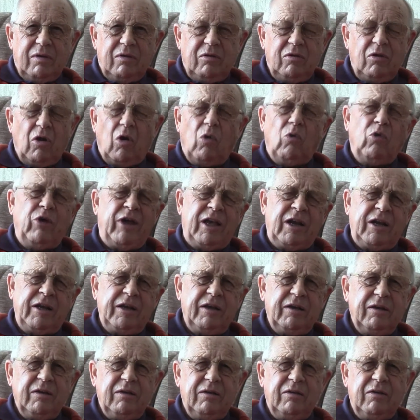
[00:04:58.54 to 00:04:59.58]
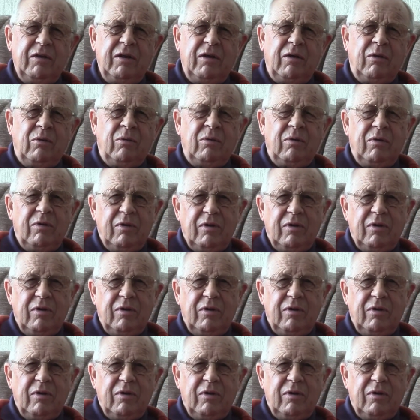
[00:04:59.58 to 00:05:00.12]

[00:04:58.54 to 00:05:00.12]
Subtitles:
Not really, no.